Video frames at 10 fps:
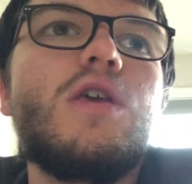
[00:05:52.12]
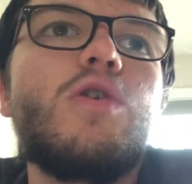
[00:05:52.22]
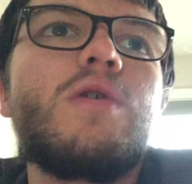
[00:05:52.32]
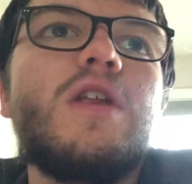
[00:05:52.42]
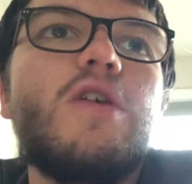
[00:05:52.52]

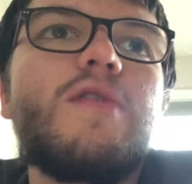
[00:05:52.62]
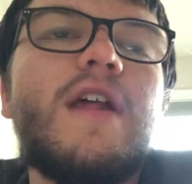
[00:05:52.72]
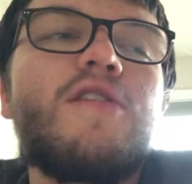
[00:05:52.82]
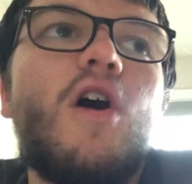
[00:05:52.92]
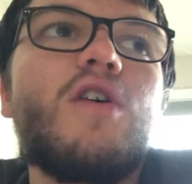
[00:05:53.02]
can use it
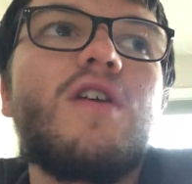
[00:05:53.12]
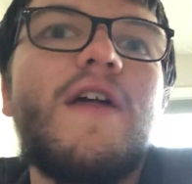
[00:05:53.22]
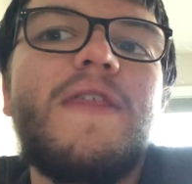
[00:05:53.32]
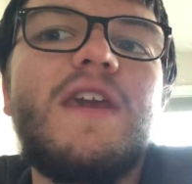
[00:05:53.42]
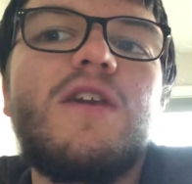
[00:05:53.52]
as long as I
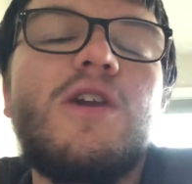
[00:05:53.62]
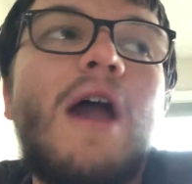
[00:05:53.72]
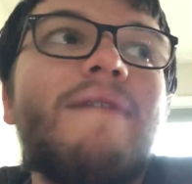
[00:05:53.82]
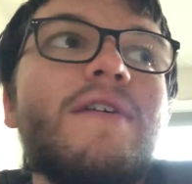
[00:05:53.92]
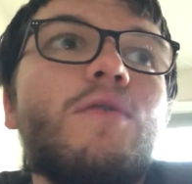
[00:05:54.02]
think you
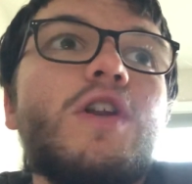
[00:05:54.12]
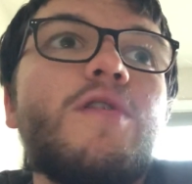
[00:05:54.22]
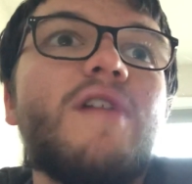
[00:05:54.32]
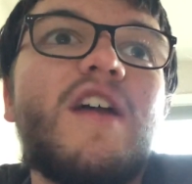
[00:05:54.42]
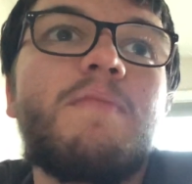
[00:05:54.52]
have to have
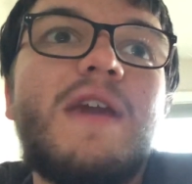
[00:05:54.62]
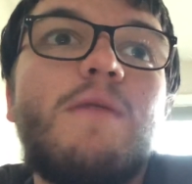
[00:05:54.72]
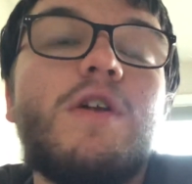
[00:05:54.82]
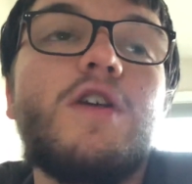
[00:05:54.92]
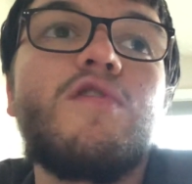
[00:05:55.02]
Windows XP.
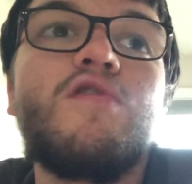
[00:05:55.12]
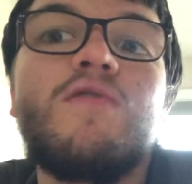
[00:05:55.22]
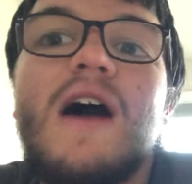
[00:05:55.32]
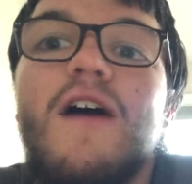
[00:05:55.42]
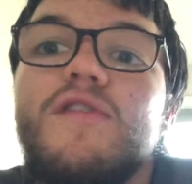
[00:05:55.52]
Windows
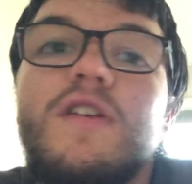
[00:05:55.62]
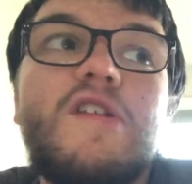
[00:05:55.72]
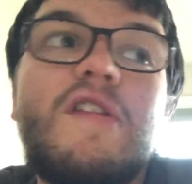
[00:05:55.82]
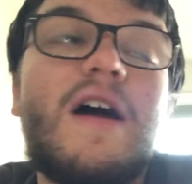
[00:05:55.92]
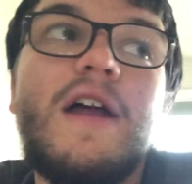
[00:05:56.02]
2000 does
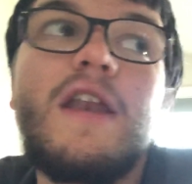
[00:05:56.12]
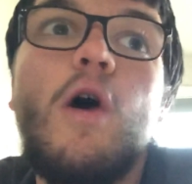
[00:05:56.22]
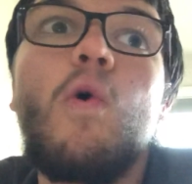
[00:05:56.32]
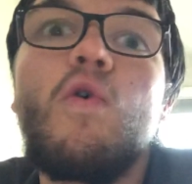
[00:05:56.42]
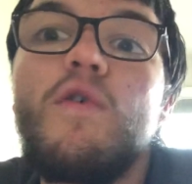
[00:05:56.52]
not, and
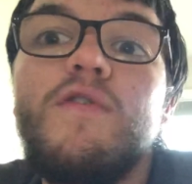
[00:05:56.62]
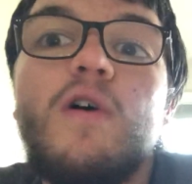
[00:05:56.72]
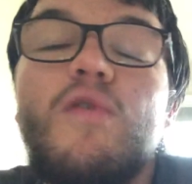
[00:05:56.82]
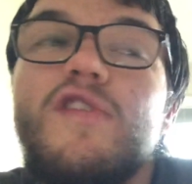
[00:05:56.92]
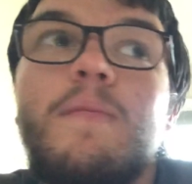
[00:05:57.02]
older
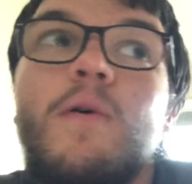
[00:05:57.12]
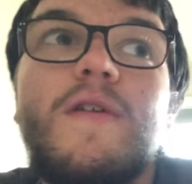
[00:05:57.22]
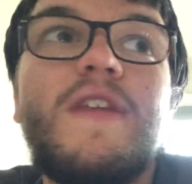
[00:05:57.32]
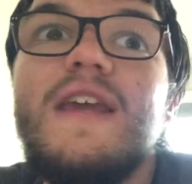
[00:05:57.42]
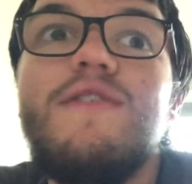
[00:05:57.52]
don't support
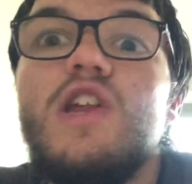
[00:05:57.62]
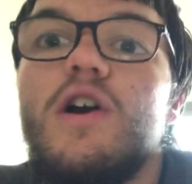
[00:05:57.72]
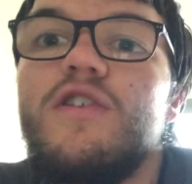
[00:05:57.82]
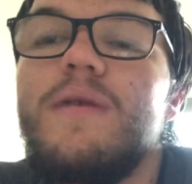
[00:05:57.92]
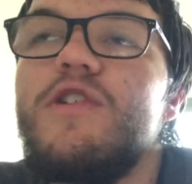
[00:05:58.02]
the
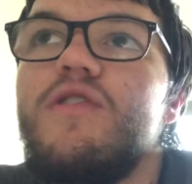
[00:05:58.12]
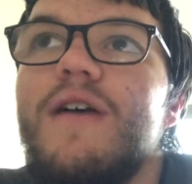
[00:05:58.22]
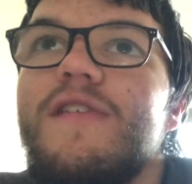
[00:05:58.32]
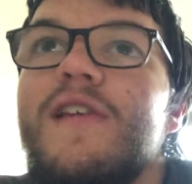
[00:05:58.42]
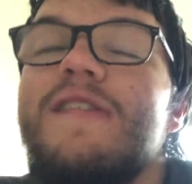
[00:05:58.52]
DVD-RW
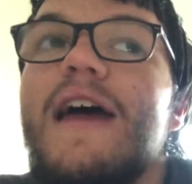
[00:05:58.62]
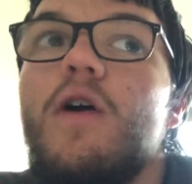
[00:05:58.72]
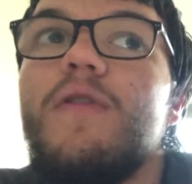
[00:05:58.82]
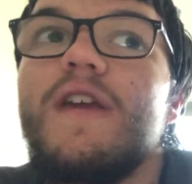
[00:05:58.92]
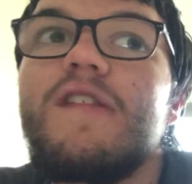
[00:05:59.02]
drives. At least I
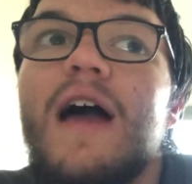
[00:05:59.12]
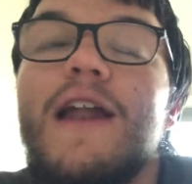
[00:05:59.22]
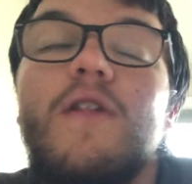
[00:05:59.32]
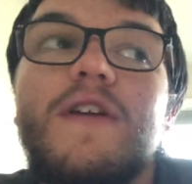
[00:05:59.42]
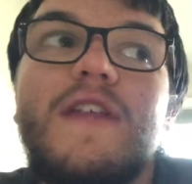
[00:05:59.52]
don't
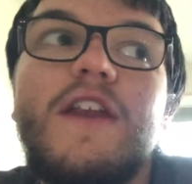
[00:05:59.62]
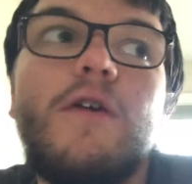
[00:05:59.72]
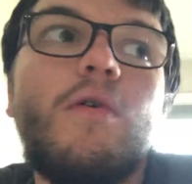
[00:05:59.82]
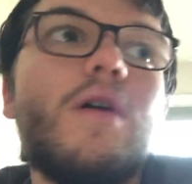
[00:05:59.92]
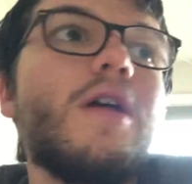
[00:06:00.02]
think they
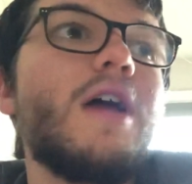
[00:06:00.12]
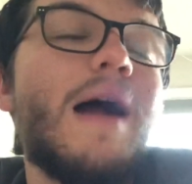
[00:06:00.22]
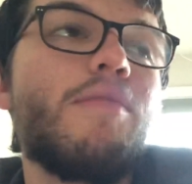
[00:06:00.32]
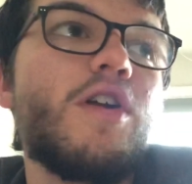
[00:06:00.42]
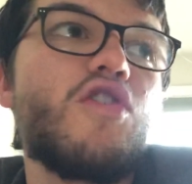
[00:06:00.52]
do. I'm
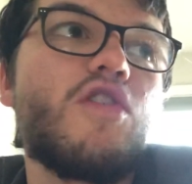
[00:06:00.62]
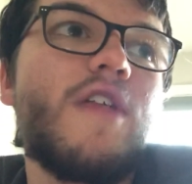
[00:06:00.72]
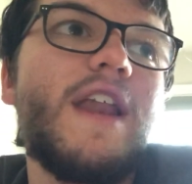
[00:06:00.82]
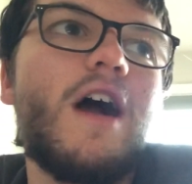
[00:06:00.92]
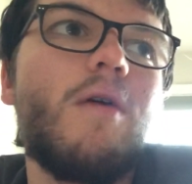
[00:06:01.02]
pretty sure
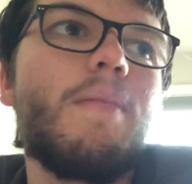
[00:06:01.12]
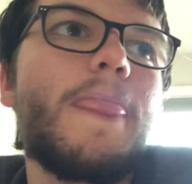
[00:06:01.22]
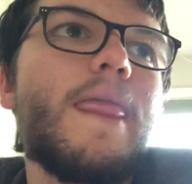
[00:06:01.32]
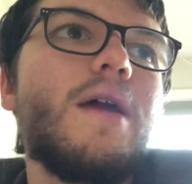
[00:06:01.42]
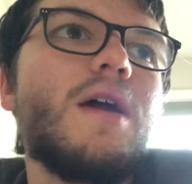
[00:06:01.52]
they don't.
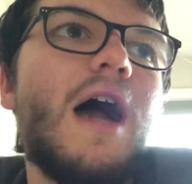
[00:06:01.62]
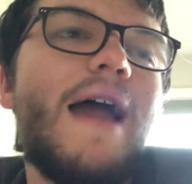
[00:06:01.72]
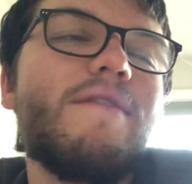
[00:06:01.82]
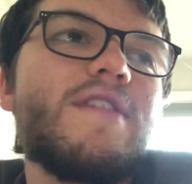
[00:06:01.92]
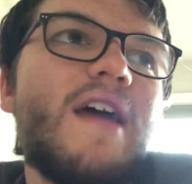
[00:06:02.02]
I
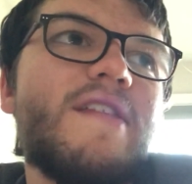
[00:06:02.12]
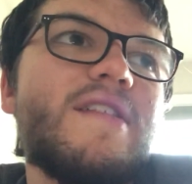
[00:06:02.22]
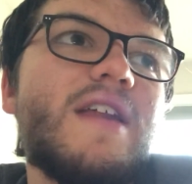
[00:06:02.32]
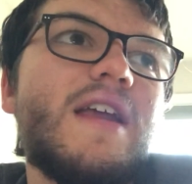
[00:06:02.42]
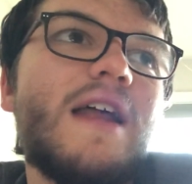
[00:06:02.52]
haven't
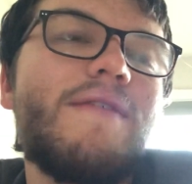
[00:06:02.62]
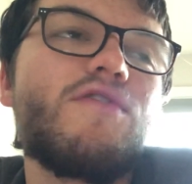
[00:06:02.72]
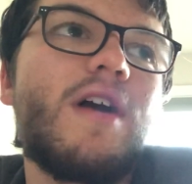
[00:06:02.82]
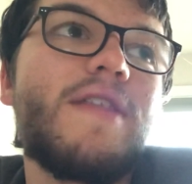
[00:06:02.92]
tested it. I haven't tried